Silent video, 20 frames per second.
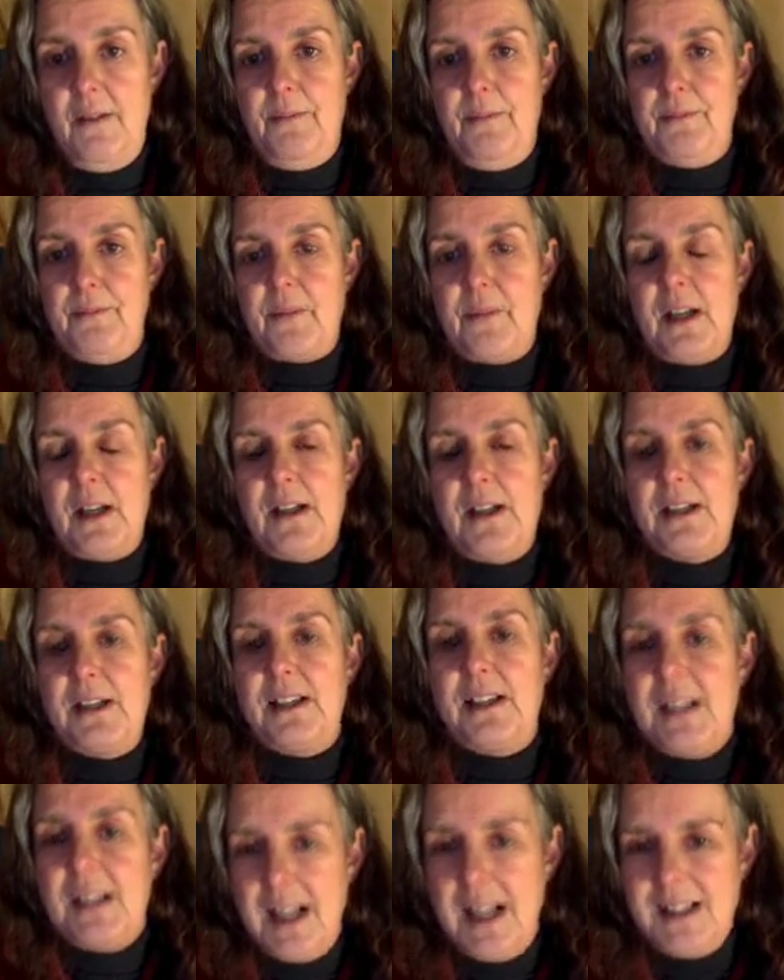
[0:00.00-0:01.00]

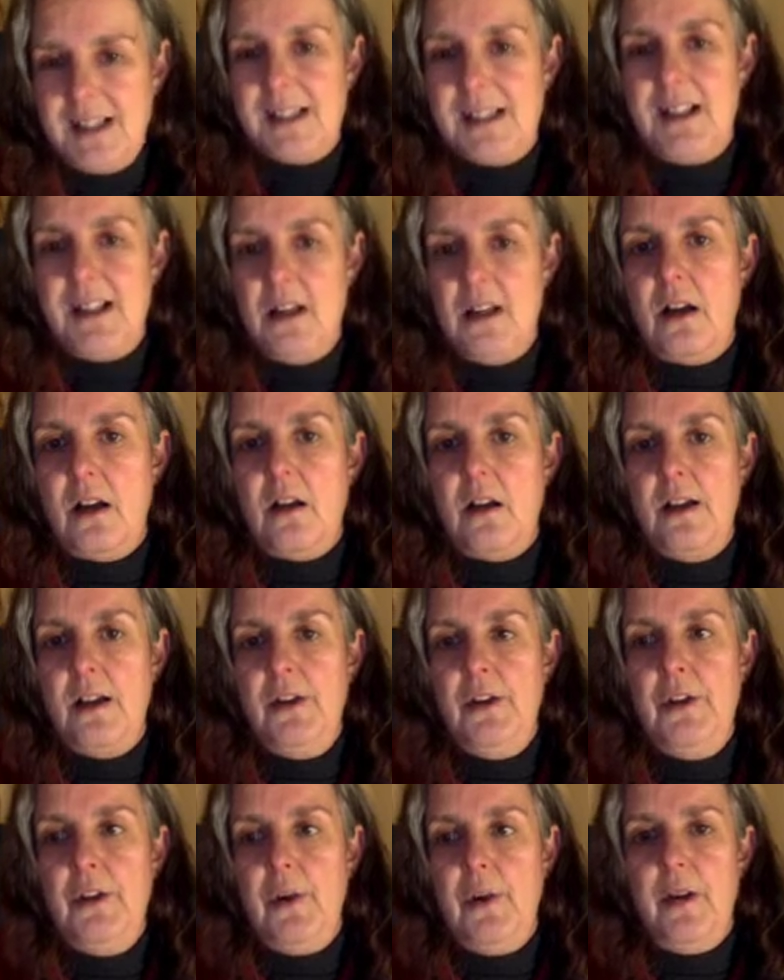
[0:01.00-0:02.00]
sense in our, you know, in
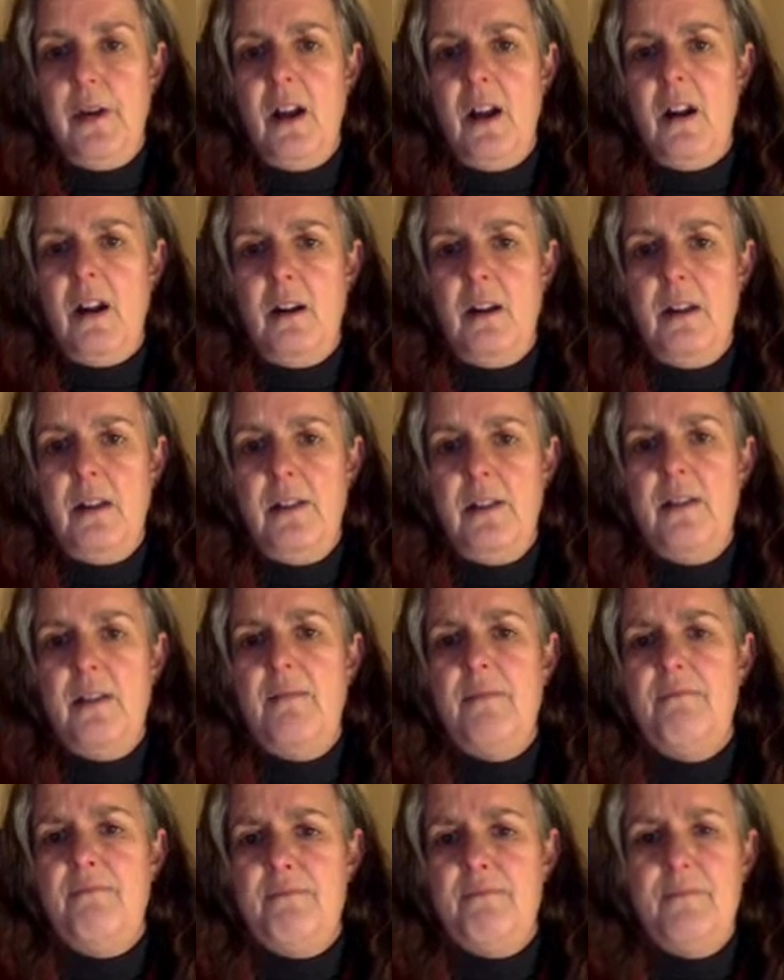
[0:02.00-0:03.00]

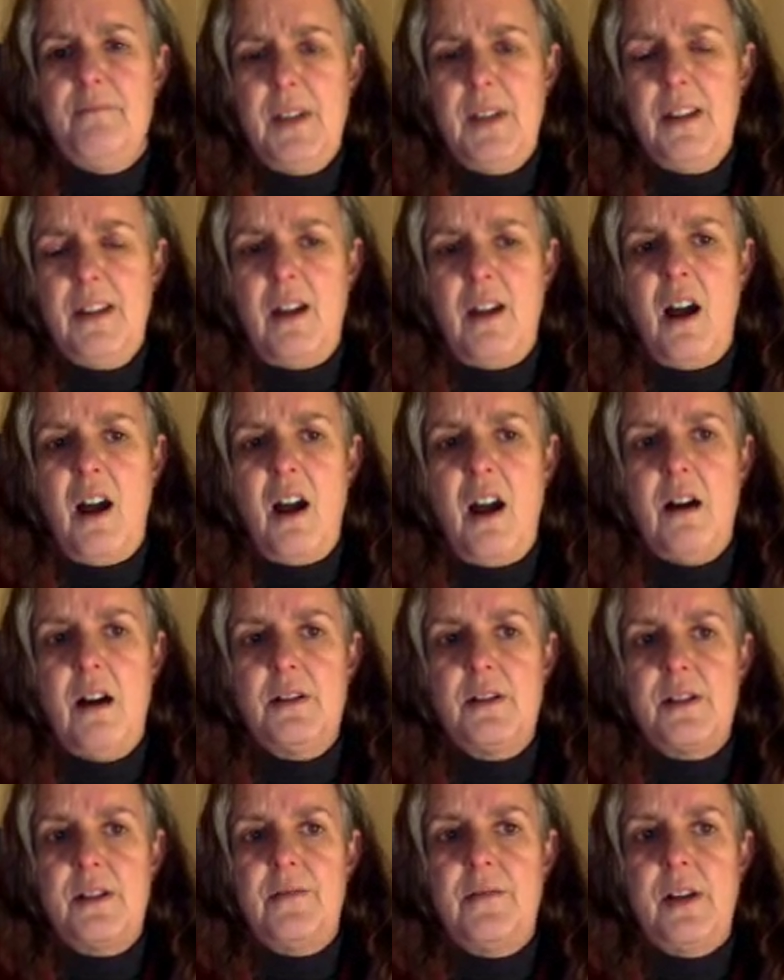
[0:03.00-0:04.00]
the heart of
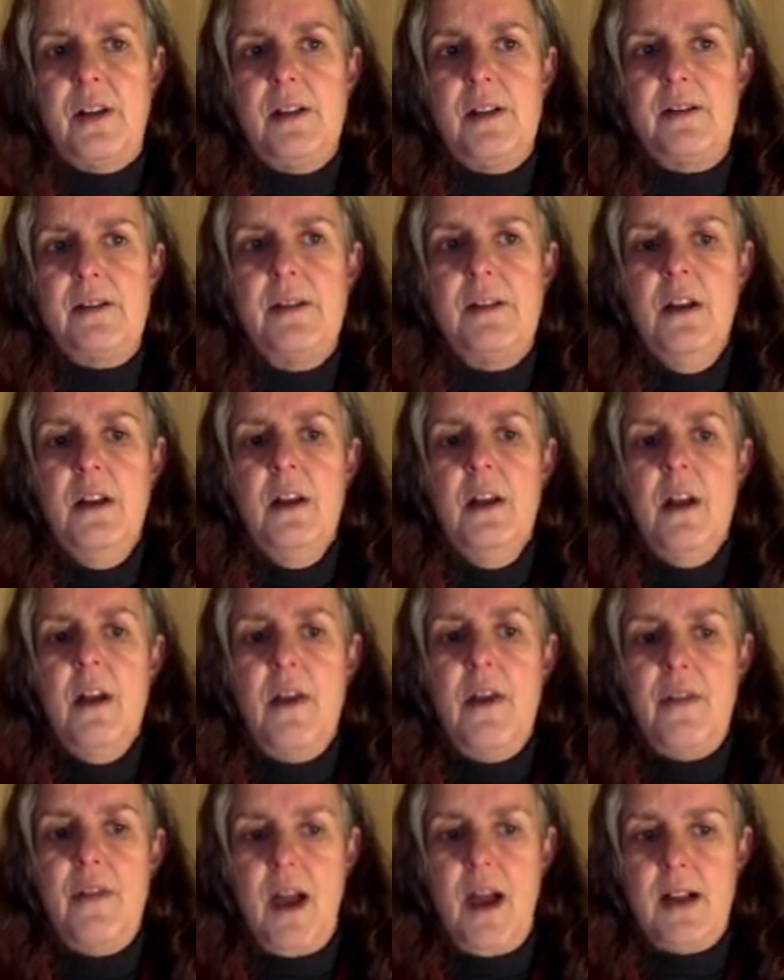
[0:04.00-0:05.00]
us,
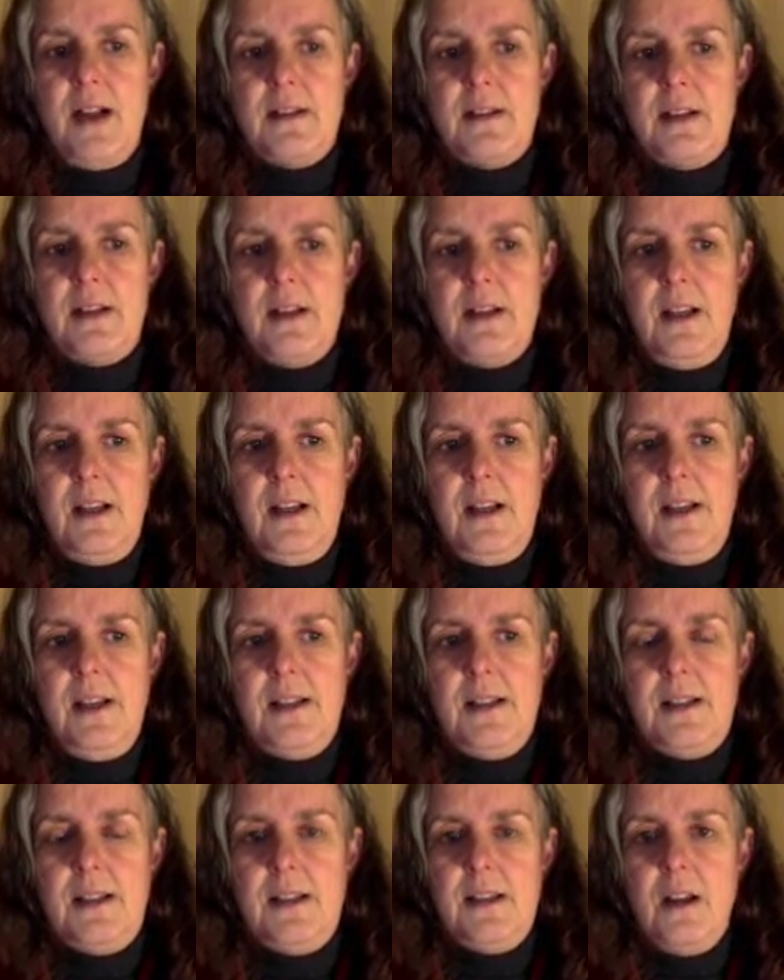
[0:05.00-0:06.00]
that is,
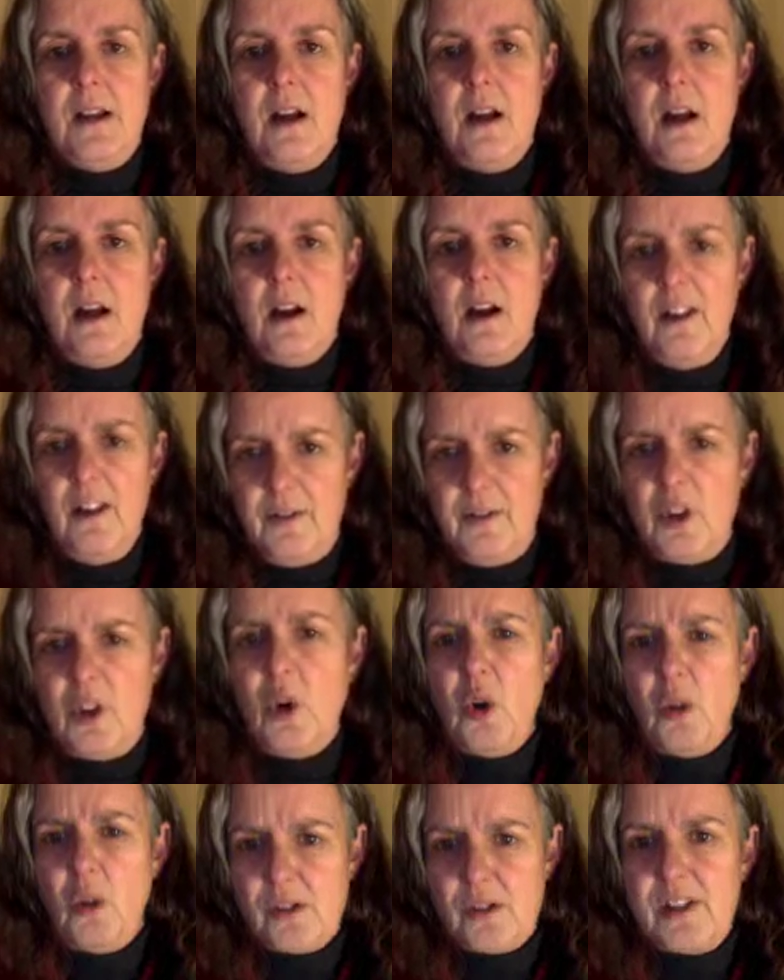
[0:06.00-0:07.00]
I've got
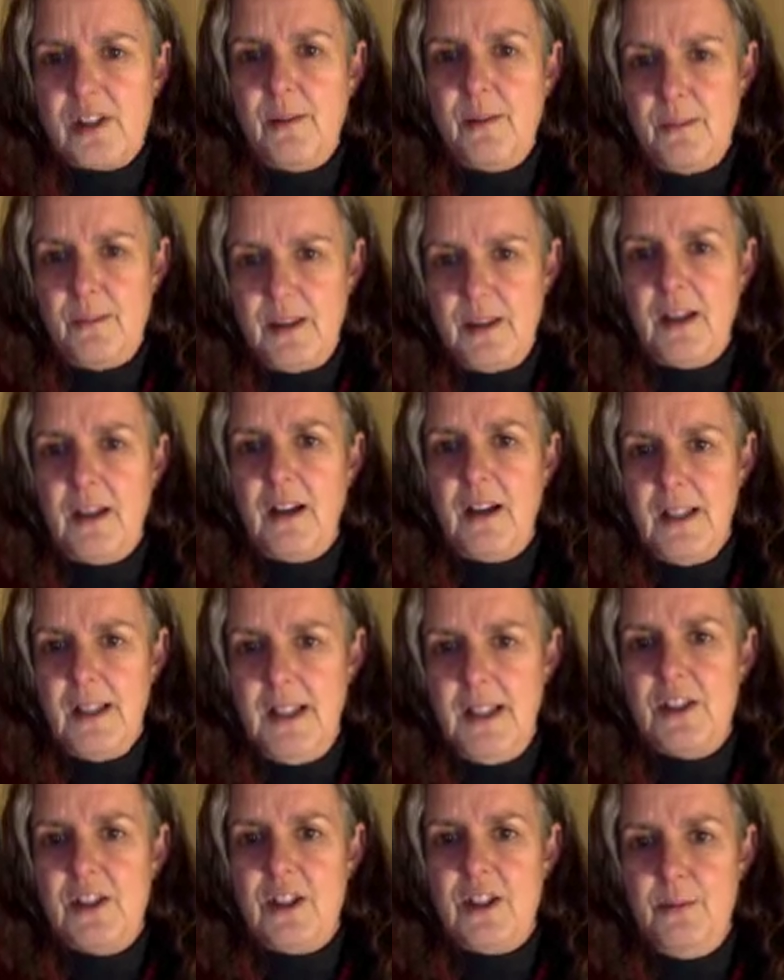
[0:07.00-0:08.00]
something I need to be
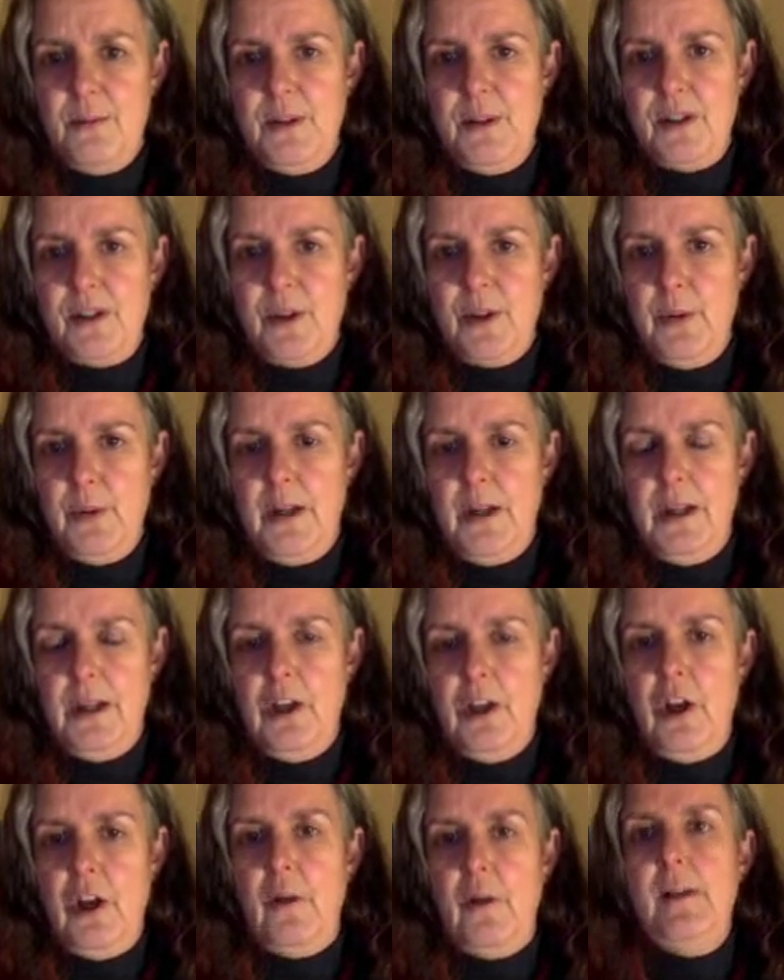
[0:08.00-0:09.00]
doing. You know,
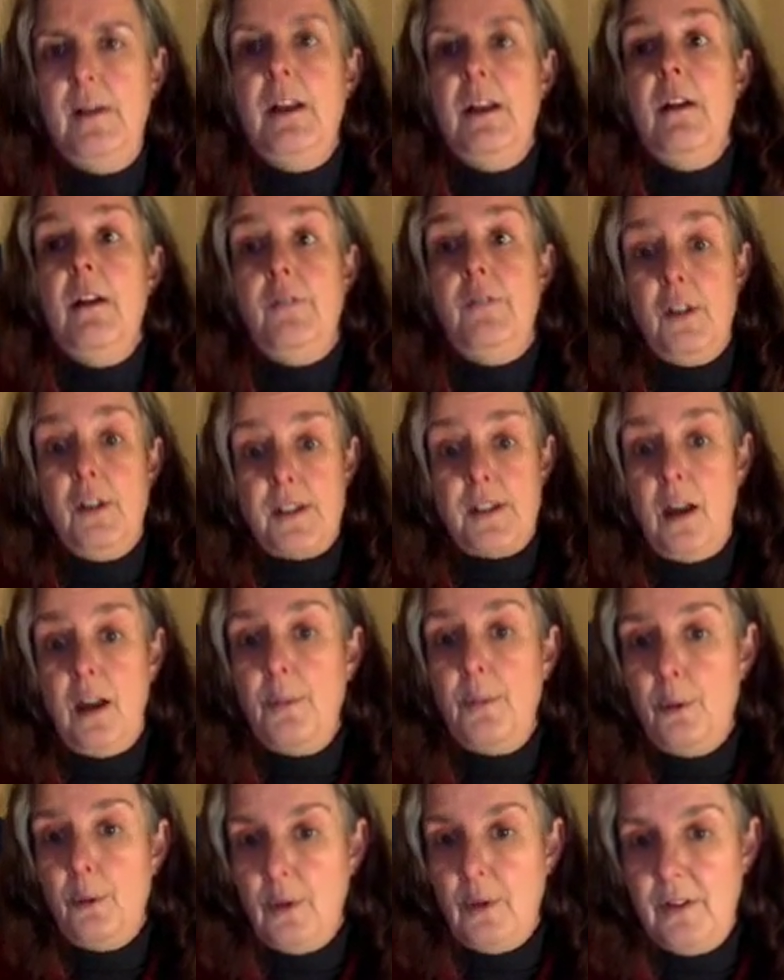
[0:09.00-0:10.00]
for example, one of
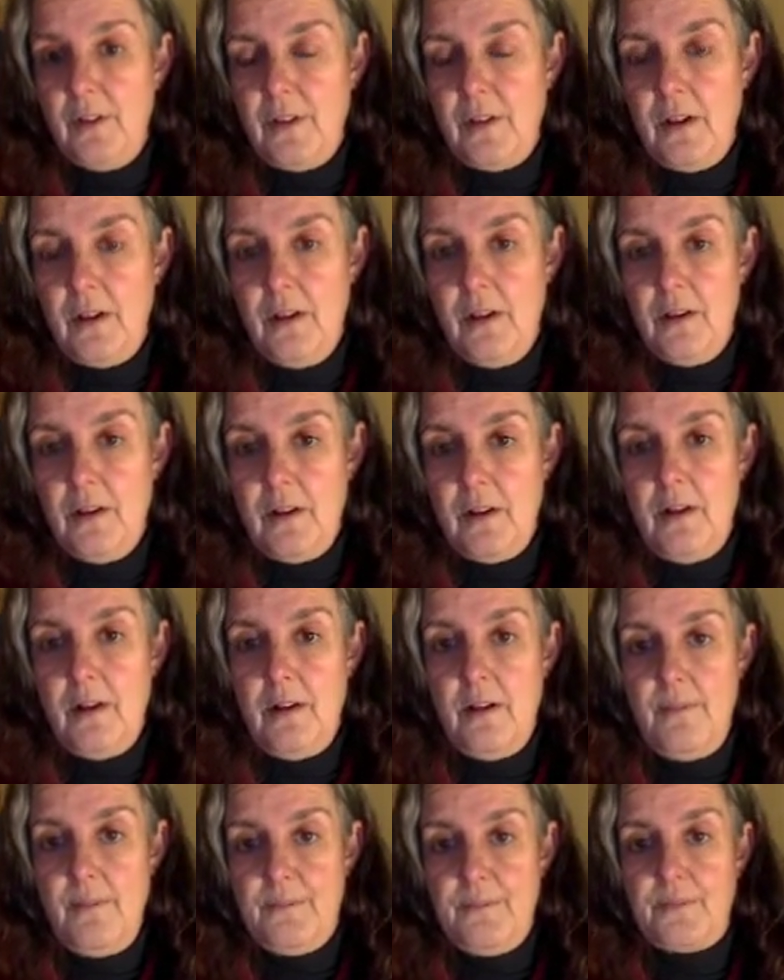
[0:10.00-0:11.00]
the
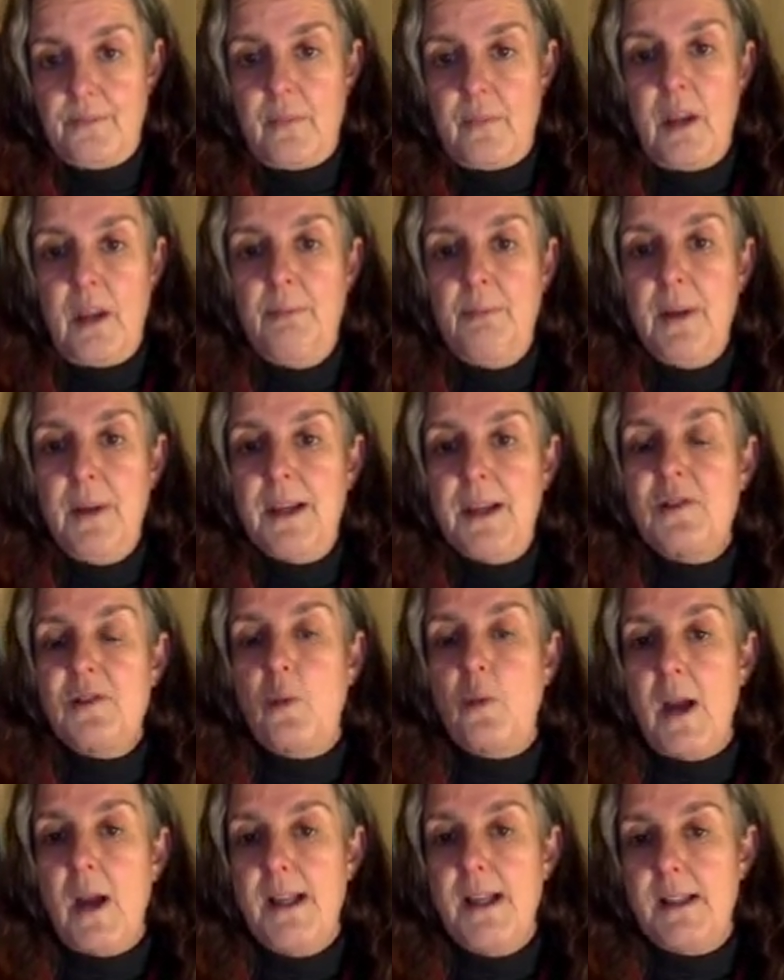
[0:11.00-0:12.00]
biggest ways
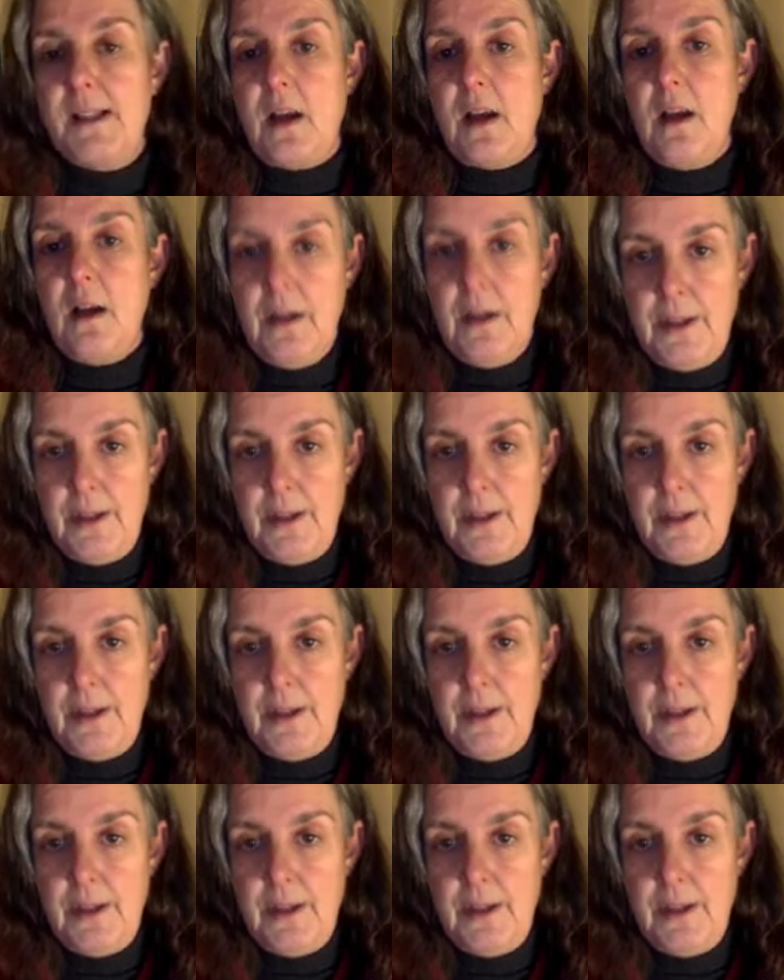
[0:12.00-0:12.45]
I know